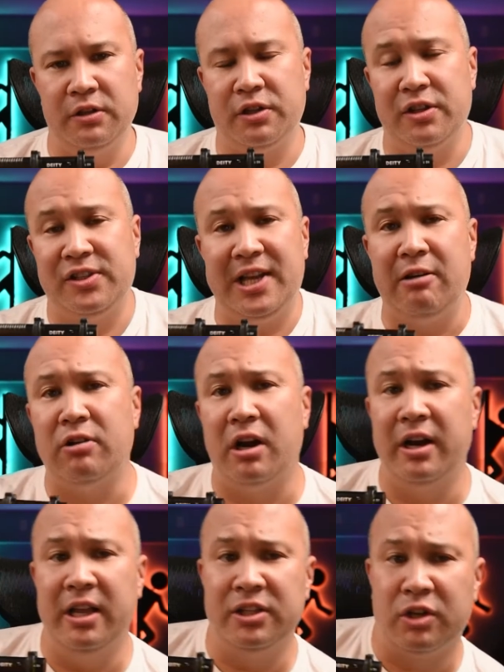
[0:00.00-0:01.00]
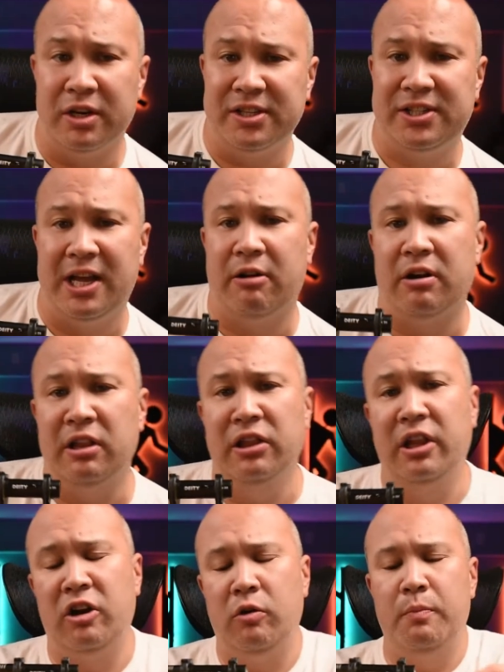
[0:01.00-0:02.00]
sound on it is gonna sound a
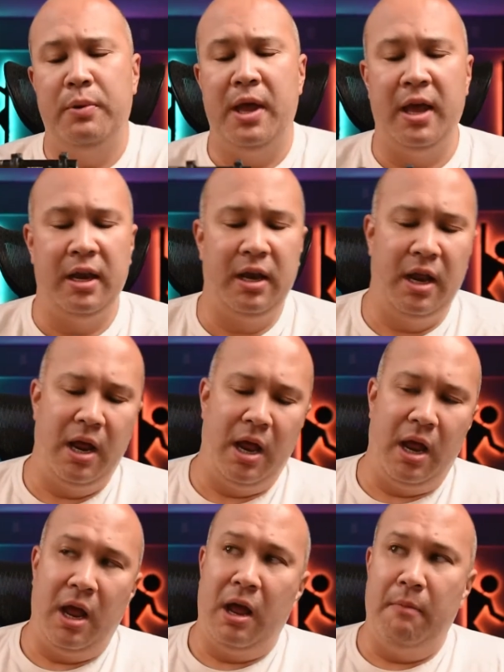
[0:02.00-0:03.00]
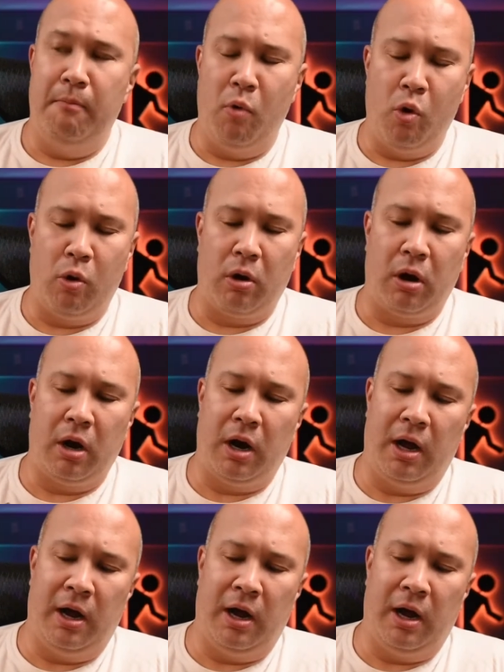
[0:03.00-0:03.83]
little bit more,